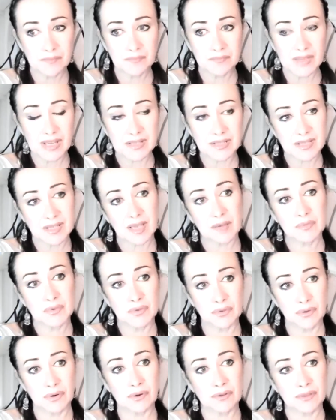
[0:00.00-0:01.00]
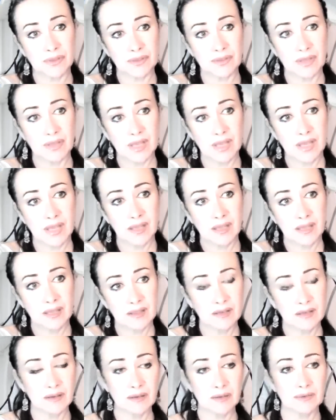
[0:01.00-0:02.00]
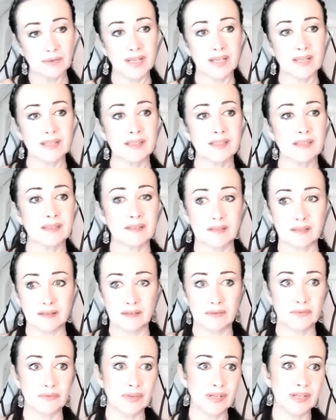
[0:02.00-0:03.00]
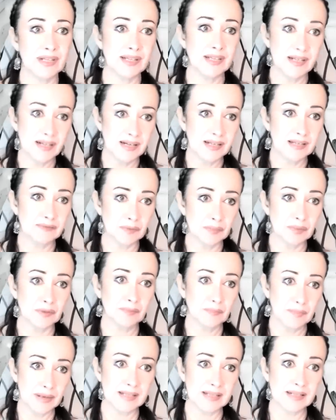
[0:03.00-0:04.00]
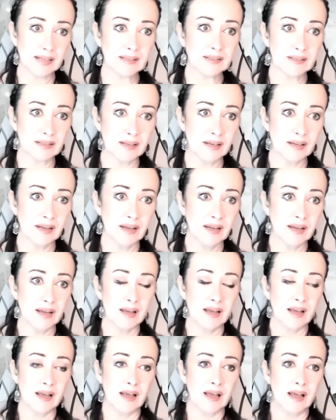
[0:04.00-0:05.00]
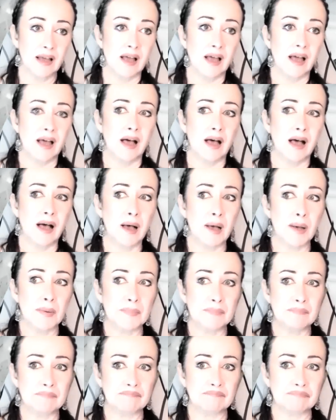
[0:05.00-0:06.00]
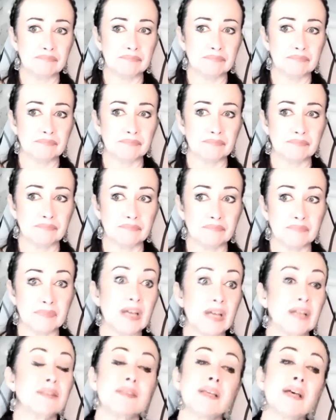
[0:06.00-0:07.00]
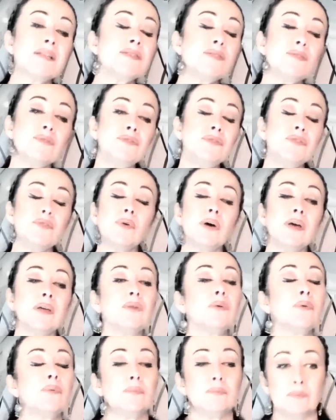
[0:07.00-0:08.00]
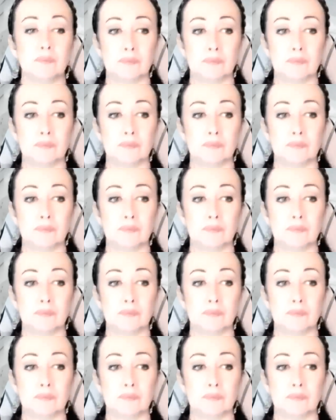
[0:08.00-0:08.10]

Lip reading: escaped to Earth, the next really livable planet. That's the few I know.